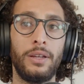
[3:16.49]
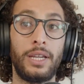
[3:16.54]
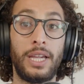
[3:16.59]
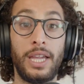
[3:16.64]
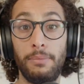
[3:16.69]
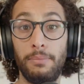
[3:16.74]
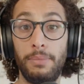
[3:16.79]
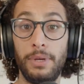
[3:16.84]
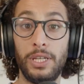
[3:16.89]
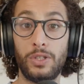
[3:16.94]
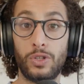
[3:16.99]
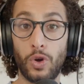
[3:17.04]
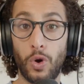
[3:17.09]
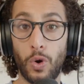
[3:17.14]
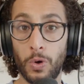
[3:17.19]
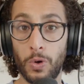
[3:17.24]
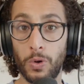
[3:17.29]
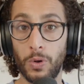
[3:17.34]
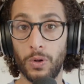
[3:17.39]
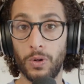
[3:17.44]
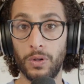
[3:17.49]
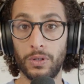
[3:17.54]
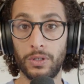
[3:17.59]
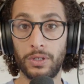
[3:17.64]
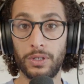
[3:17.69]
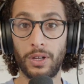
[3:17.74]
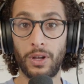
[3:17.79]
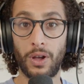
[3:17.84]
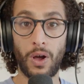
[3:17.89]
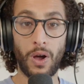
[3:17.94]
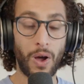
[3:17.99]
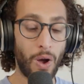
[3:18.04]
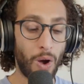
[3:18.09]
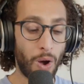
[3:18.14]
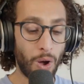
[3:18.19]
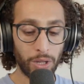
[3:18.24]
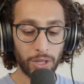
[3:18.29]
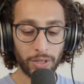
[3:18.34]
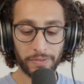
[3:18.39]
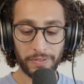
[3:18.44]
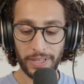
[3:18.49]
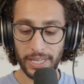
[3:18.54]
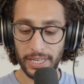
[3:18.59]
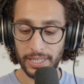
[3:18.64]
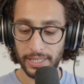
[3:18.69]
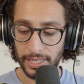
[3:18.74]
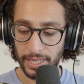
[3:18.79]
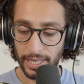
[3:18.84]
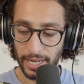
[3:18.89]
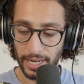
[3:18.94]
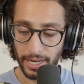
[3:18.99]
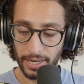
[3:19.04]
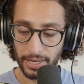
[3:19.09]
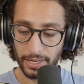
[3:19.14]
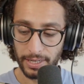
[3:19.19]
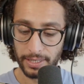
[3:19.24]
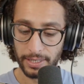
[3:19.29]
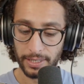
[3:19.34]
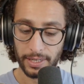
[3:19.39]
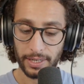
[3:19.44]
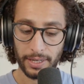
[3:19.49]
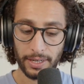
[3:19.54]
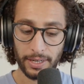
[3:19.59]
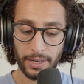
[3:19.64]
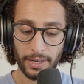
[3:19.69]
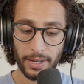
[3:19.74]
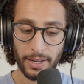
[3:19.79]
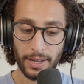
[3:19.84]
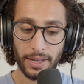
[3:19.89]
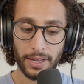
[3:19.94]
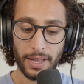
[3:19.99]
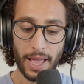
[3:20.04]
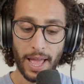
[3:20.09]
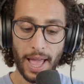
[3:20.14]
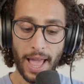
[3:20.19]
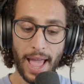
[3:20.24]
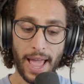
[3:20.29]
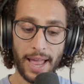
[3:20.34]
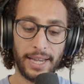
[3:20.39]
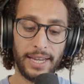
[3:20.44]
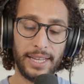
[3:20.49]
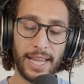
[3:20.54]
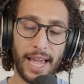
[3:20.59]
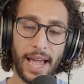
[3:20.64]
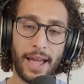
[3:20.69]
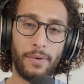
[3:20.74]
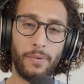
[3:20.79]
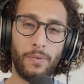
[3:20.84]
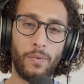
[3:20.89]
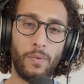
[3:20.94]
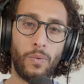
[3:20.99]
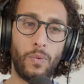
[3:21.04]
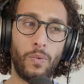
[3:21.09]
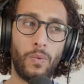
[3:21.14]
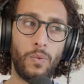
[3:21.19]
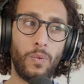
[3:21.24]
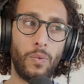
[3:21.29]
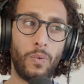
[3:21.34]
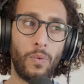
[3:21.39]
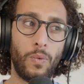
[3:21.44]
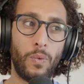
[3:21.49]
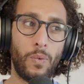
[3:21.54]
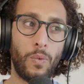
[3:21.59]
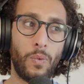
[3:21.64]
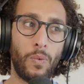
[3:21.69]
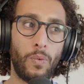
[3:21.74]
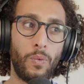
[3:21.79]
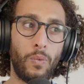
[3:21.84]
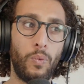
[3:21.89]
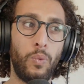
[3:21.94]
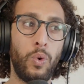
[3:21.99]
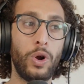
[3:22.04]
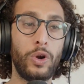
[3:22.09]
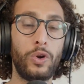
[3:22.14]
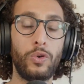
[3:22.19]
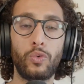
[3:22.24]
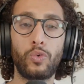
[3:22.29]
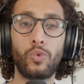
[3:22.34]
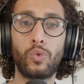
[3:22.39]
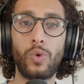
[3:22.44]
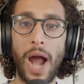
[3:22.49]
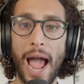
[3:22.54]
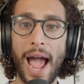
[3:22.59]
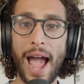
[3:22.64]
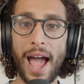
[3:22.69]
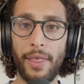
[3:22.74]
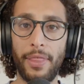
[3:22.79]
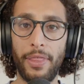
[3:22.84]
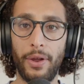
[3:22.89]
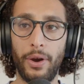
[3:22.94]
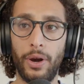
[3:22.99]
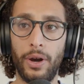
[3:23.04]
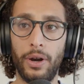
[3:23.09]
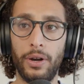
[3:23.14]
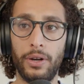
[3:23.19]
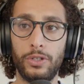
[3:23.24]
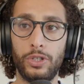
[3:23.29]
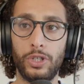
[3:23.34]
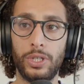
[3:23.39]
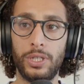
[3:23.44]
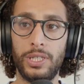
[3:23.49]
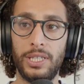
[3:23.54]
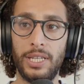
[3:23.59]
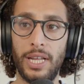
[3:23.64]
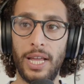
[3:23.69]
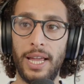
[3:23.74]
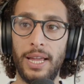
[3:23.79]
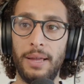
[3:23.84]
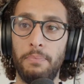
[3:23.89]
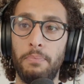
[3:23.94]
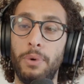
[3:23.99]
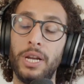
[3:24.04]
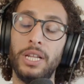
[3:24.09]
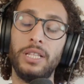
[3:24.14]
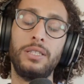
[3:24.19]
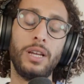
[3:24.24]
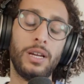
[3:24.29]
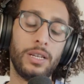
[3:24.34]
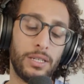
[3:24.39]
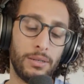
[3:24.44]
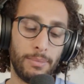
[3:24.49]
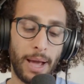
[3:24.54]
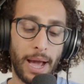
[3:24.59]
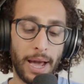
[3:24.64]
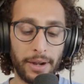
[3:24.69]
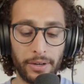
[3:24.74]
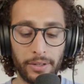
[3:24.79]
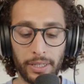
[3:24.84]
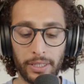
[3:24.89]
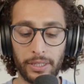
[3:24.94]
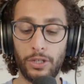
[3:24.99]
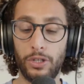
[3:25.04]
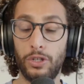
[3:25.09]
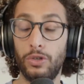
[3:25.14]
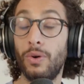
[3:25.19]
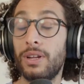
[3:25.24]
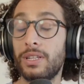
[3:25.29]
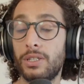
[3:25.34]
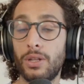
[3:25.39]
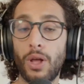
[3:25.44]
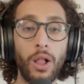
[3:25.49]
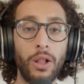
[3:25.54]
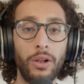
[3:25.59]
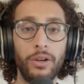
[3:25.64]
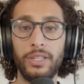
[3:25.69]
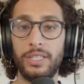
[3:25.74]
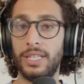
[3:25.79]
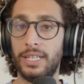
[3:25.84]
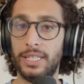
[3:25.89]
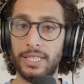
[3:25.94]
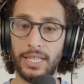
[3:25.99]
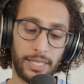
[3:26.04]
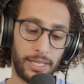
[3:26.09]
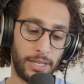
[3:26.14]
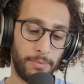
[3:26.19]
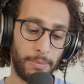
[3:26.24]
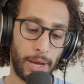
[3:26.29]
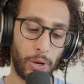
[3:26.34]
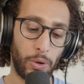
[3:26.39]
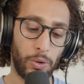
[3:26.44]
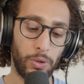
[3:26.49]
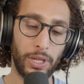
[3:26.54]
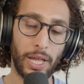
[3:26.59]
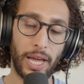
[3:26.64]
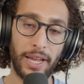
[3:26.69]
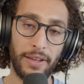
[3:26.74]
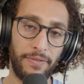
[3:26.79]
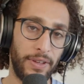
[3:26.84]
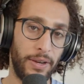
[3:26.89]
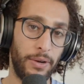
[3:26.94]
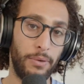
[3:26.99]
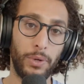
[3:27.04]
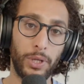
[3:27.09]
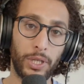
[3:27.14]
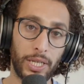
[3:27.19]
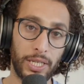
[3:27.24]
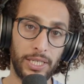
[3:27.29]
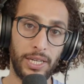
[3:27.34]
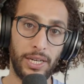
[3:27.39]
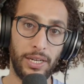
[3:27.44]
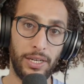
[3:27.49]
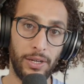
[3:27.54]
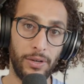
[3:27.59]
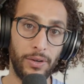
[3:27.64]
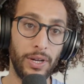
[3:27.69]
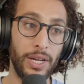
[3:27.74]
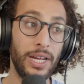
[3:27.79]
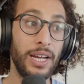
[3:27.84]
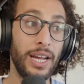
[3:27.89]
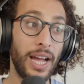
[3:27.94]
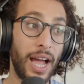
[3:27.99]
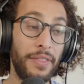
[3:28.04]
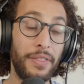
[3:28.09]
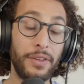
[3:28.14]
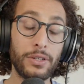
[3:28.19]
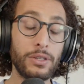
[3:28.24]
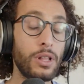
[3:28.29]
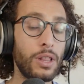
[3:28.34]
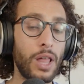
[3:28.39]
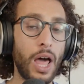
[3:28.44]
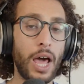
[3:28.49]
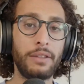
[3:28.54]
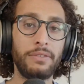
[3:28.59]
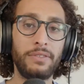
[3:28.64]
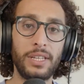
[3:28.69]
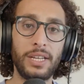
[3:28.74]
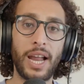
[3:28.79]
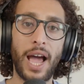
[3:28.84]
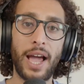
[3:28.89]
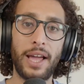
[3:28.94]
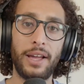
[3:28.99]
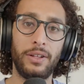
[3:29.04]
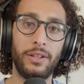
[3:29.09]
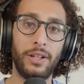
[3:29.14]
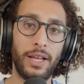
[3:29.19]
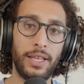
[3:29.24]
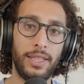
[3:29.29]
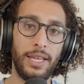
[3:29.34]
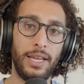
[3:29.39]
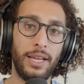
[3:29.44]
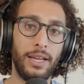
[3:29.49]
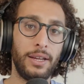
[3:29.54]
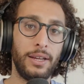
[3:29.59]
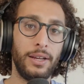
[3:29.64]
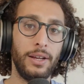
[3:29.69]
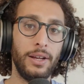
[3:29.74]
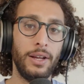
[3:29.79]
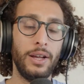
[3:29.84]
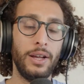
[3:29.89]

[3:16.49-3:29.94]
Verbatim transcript: can be told all of these things, and yet would rather just say, but it doesn't matter. Like the US dollar has existed my whole life and it will continue. And there's a lot of denial, I think.